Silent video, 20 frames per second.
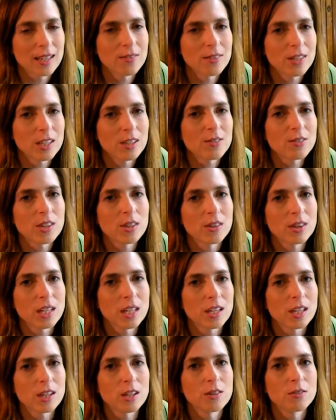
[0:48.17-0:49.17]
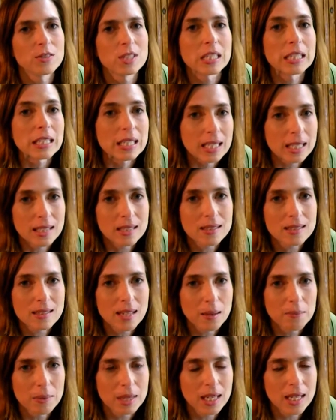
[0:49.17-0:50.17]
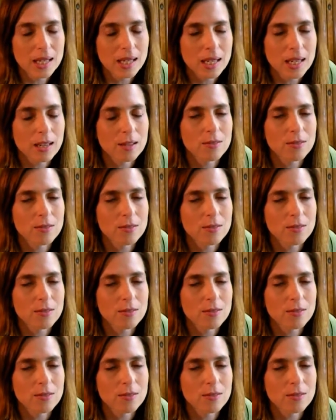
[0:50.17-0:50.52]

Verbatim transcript: even if you think you've deleted something,